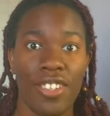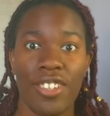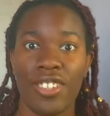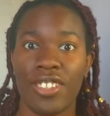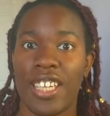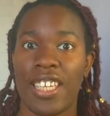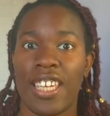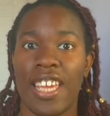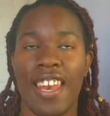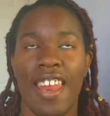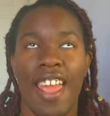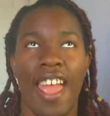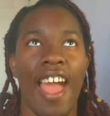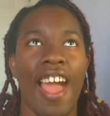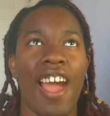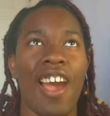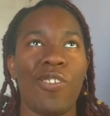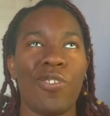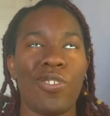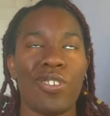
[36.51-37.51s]
They're like an
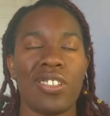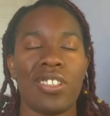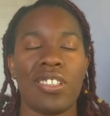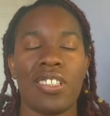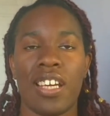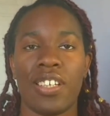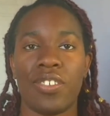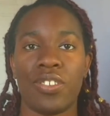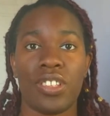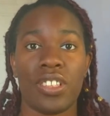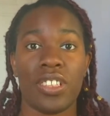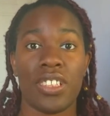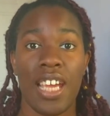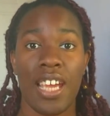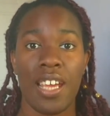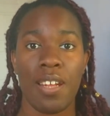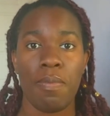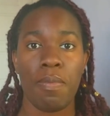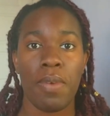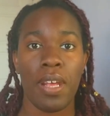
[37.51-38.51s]
hour,
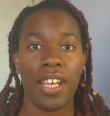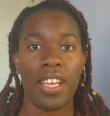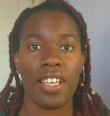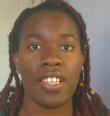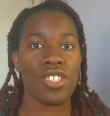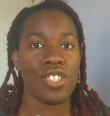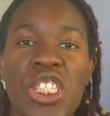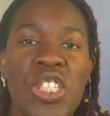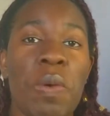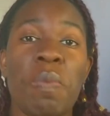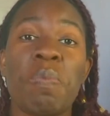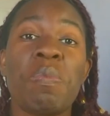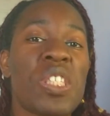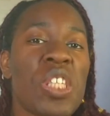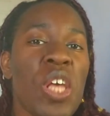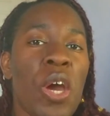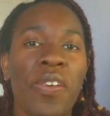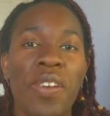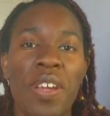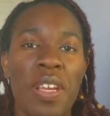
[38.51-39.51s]
10 minutes. So I'm
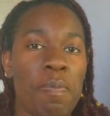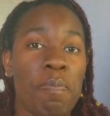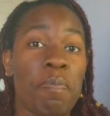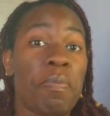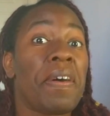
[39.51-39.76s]
sorry I'm